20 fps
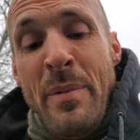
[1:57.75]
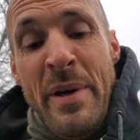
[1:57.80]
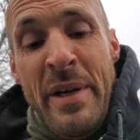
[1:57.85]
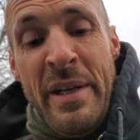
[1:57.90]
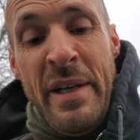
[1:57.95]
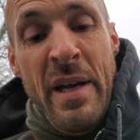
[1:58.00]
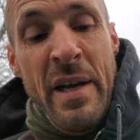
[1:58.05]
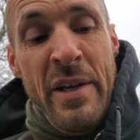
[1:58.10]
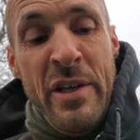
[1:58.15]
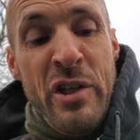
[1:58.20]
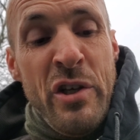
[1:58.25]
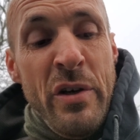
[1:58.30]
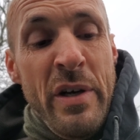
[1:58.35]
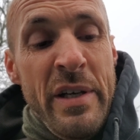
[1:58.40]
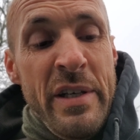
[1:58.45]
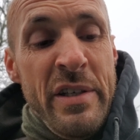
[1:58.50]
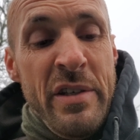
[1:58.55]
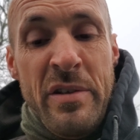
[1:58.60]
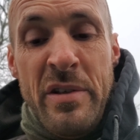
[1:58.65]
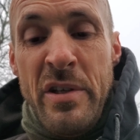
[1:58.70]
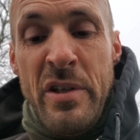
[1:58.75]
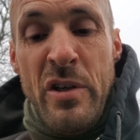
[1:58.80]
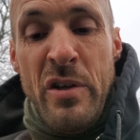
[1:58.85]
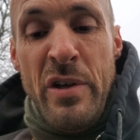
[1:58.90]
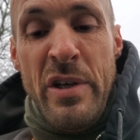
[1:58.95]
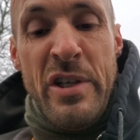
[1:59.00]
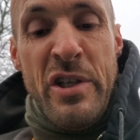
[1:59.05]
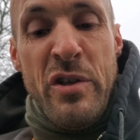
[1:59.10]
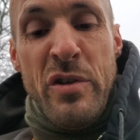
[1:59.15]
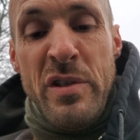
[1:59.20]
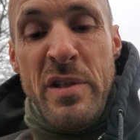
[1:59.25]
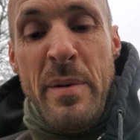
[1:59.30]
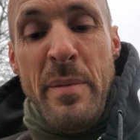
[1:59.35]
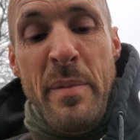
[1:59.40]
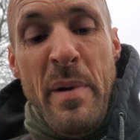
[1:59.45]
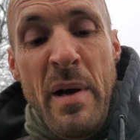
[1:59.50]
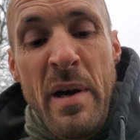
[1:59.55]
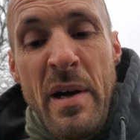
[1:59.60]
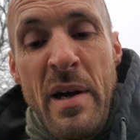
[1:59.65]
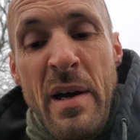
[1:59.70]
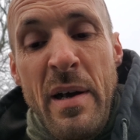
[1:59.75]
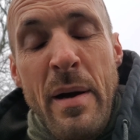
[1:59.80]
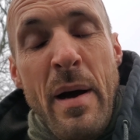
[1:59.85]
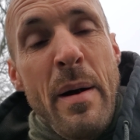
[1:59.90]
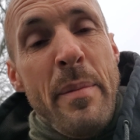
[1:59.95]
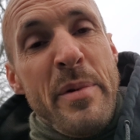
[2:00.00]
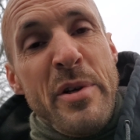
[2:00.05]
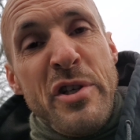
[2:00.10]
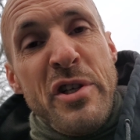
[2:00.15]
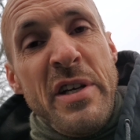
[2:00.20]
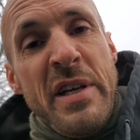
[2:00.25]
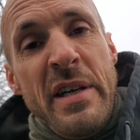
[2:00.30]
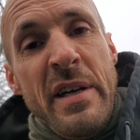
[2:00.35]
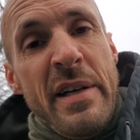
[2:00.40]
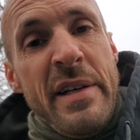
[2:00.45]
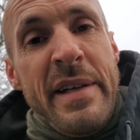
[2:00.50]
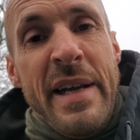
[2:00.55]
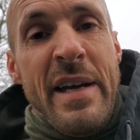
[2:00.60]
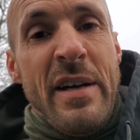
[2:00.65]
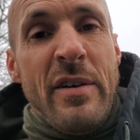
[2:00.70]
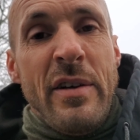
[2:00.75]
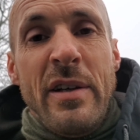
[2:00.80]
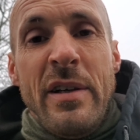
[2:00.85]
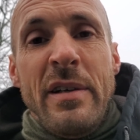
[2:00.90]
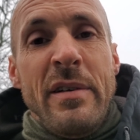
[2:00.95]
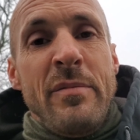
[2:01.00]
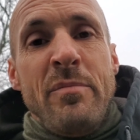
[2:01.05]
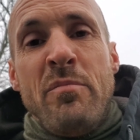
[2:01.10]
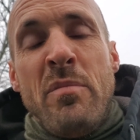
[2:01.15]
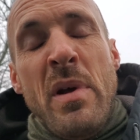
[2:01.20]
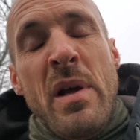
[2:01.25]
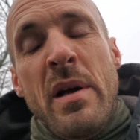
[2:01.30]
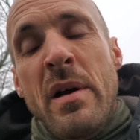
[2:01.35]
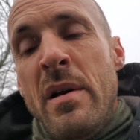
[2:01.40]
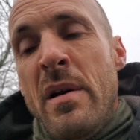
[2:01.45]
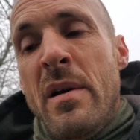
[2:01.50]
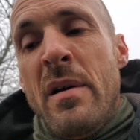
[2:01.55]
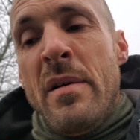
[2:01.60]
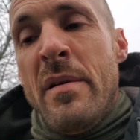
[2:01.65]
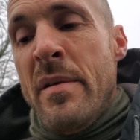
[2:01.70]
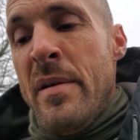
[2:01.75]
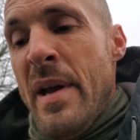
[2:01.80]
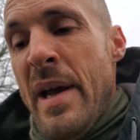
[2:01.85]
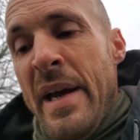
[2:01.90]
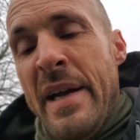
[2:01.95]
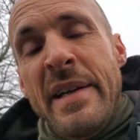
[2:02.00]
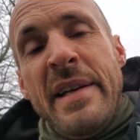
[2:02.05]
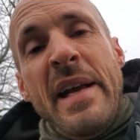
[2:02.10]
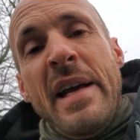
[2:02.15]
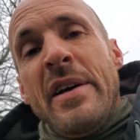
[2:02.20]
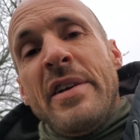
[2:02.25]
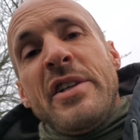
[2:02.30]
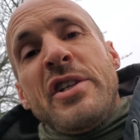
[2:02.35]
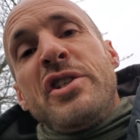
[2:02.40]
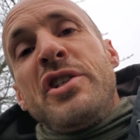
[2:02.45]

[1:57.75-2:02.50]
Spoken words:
Like you can use a machine gun nailer and nail the